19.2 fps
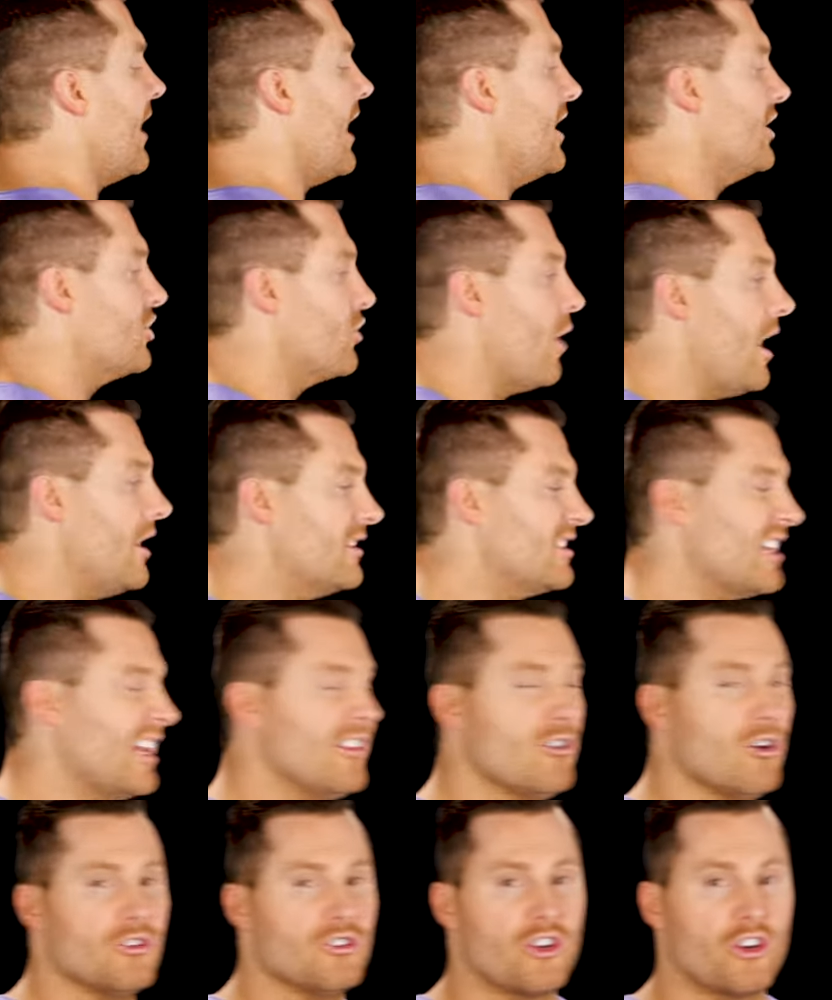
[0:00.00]
Okay, so I'd say
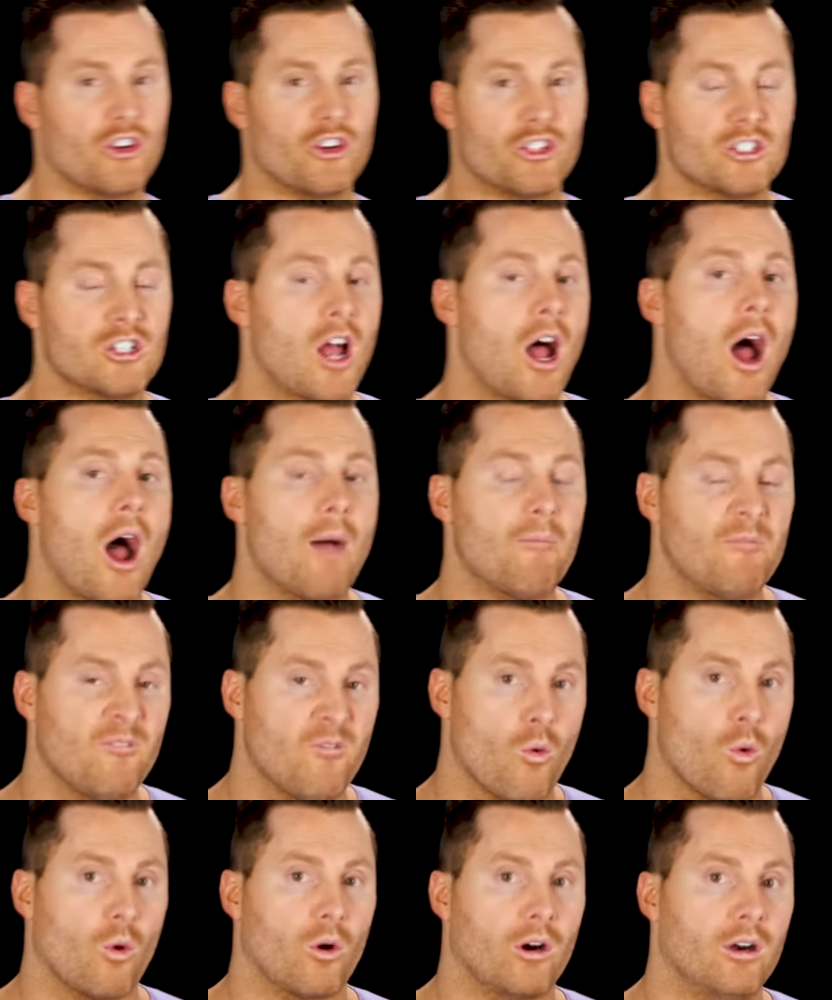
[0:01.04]
those are your top
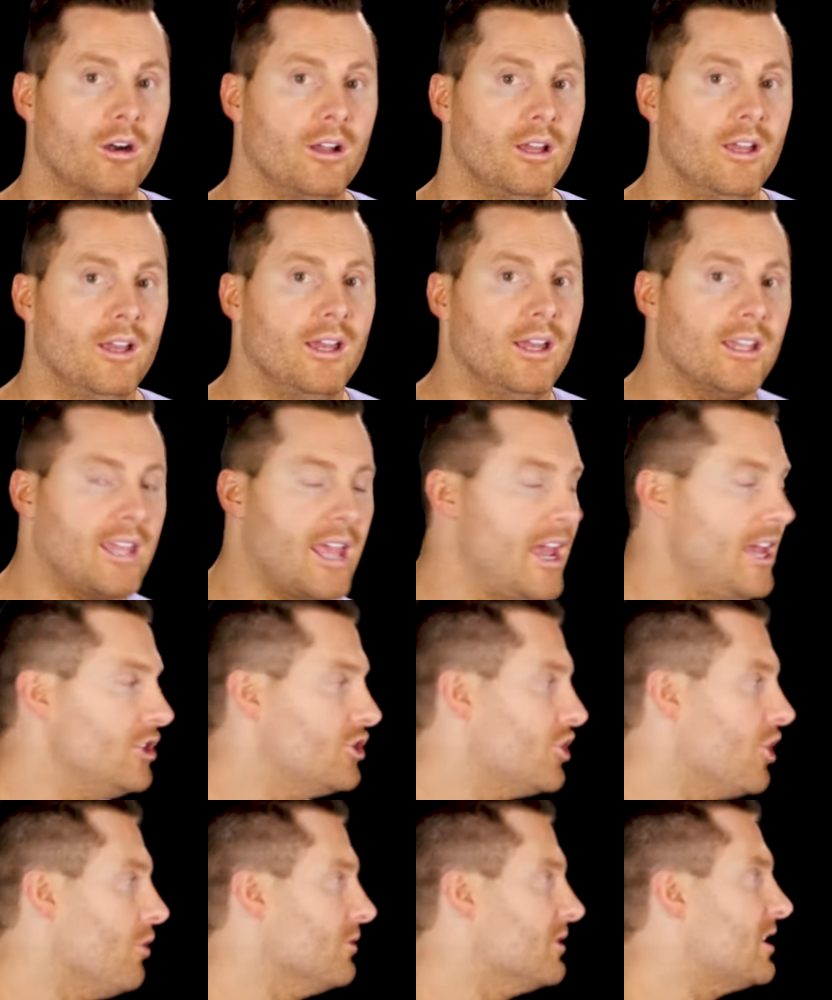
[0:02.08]
four. Okay,
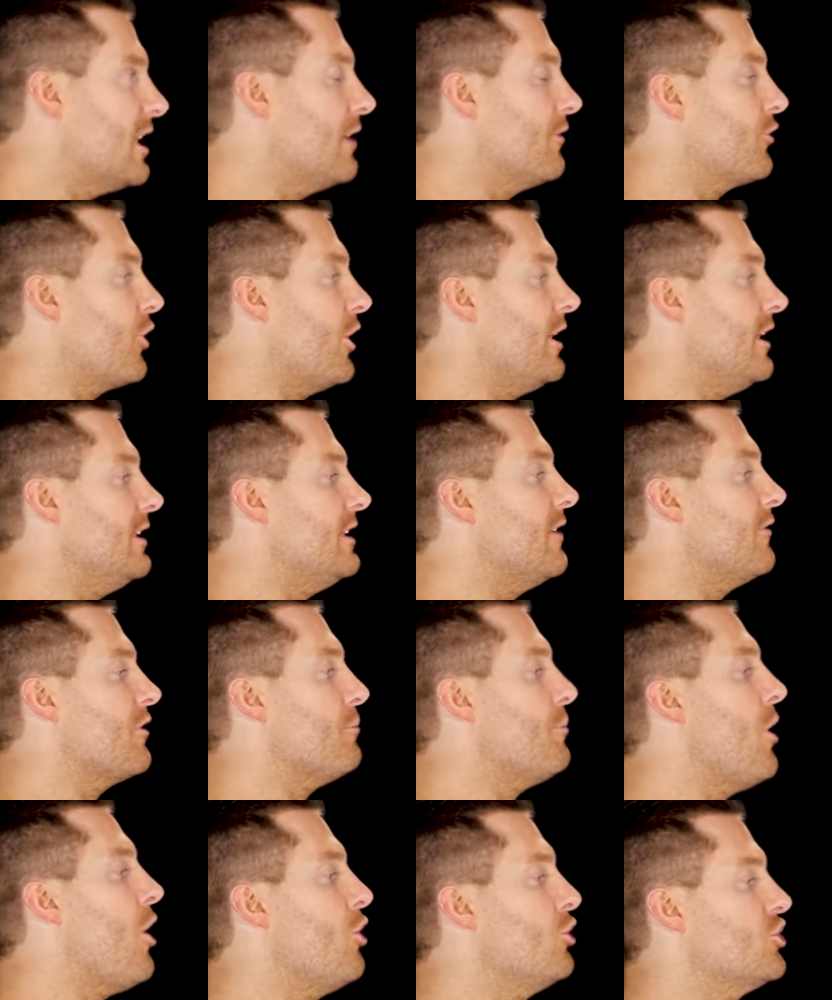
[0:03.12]
so instead of creating a
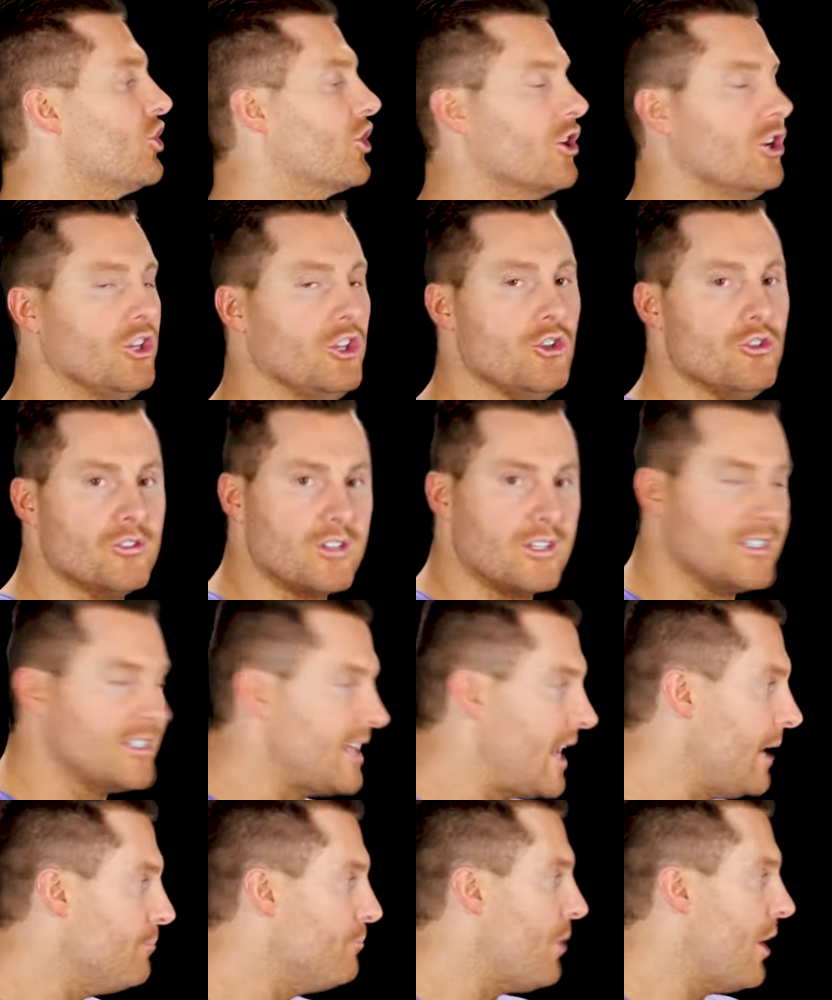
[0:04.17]
different post, you're going to use the
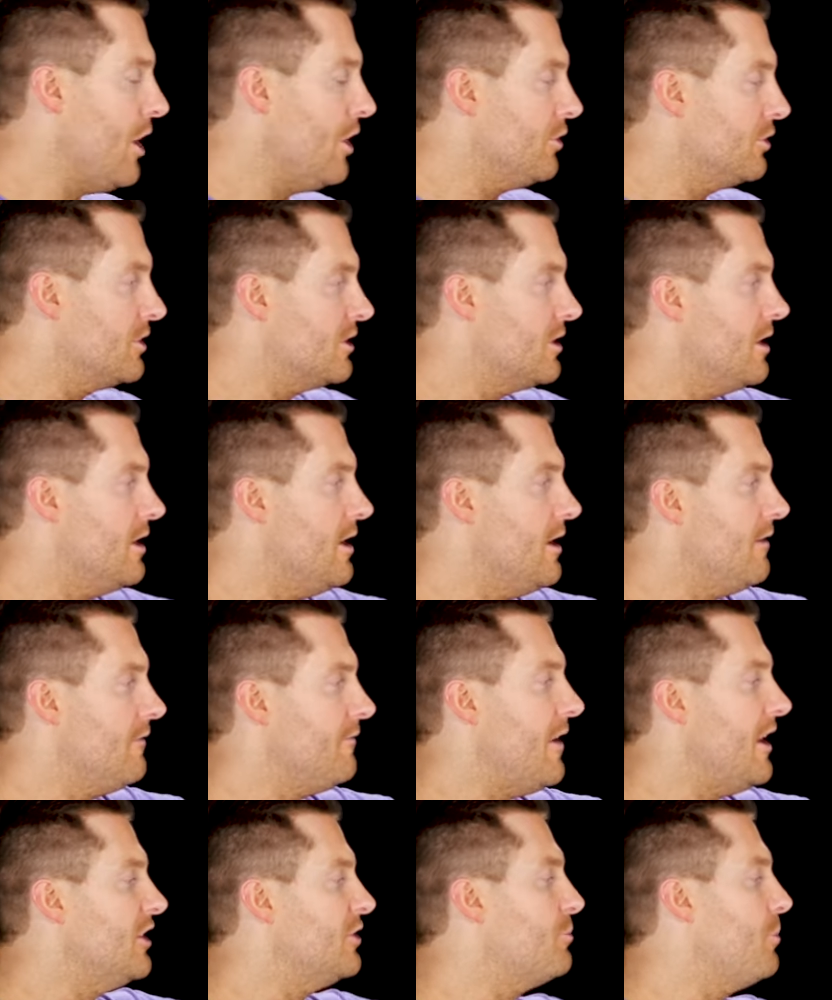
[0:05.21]
same post,
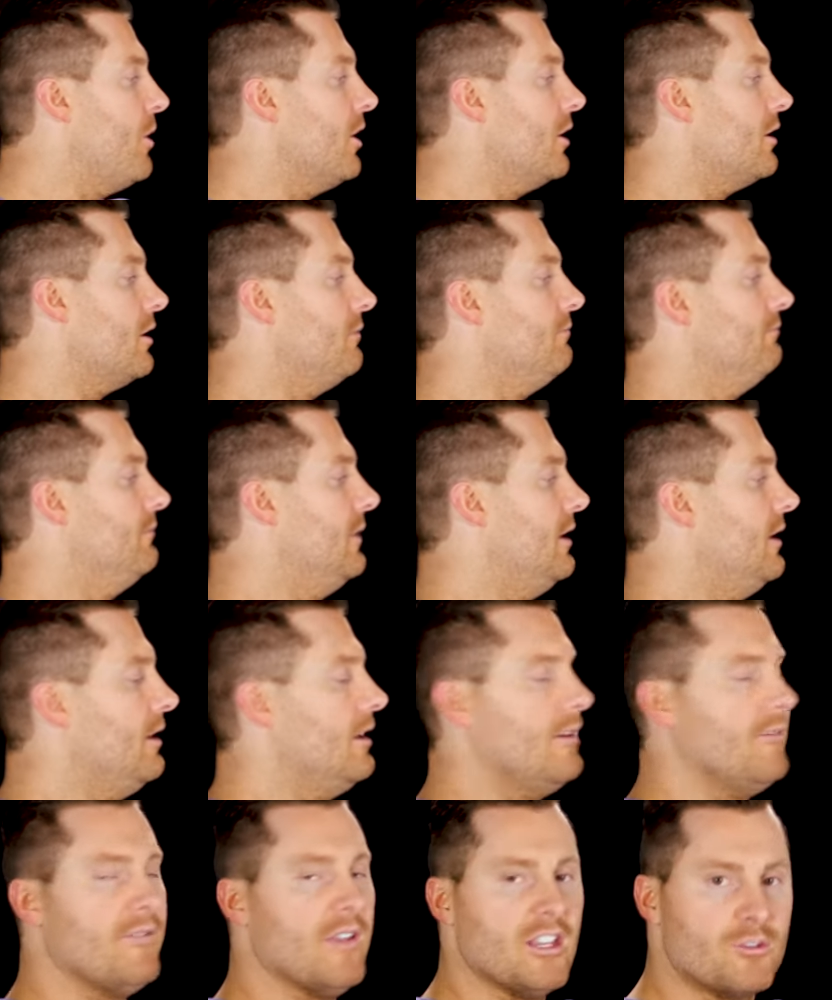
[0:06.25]
Facebook,
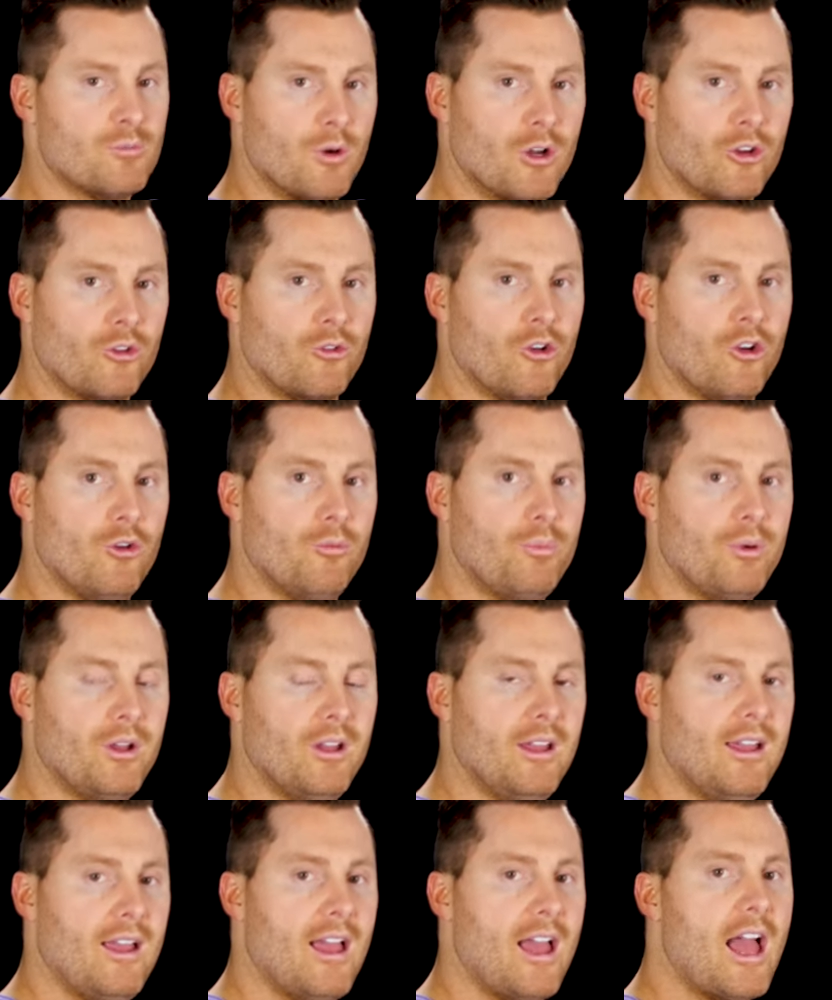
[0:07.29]
Facebook group,
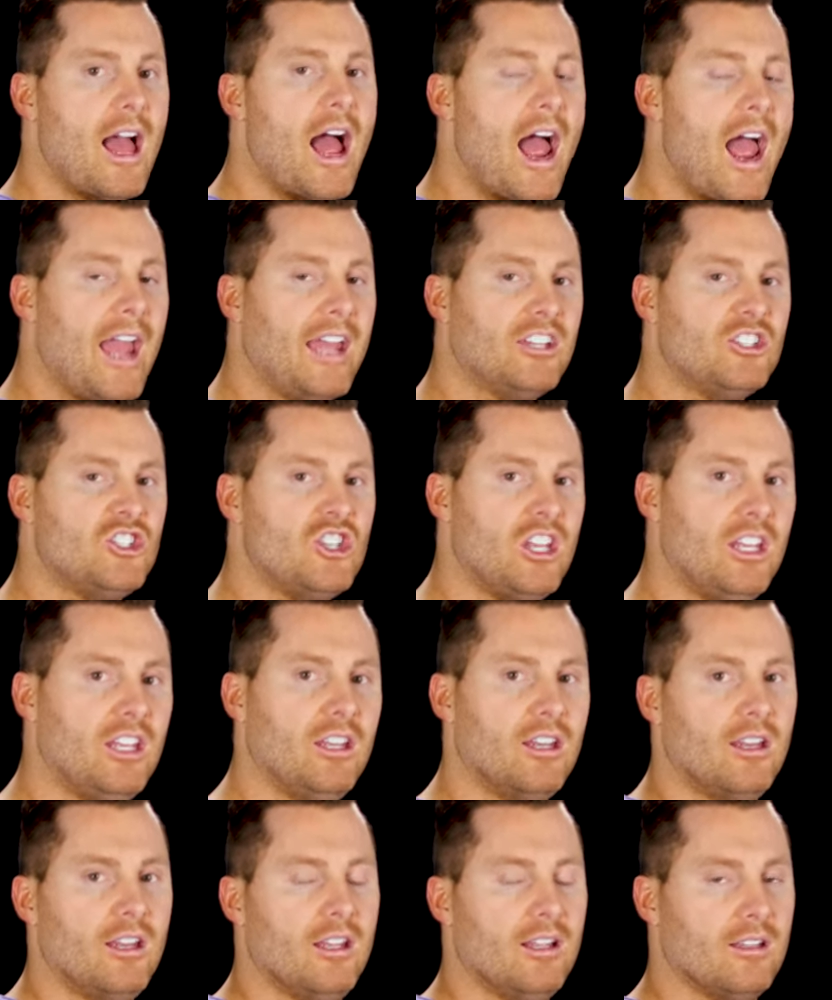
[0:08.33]
I
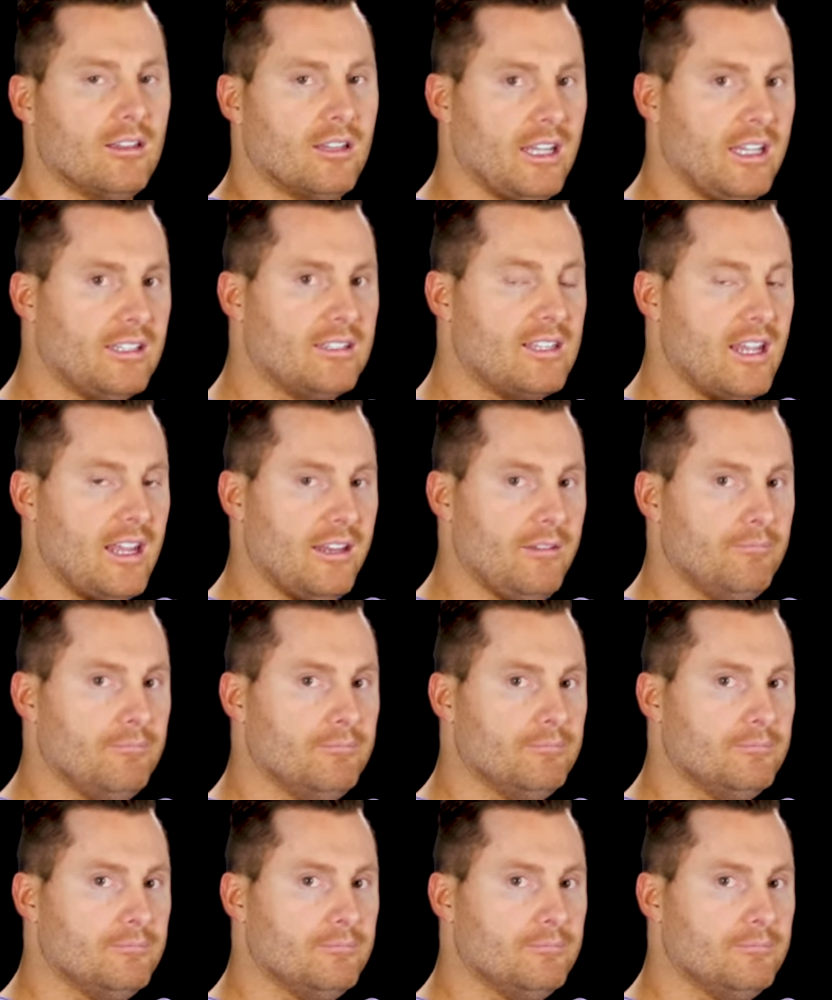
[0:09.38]
G, LinkedIn.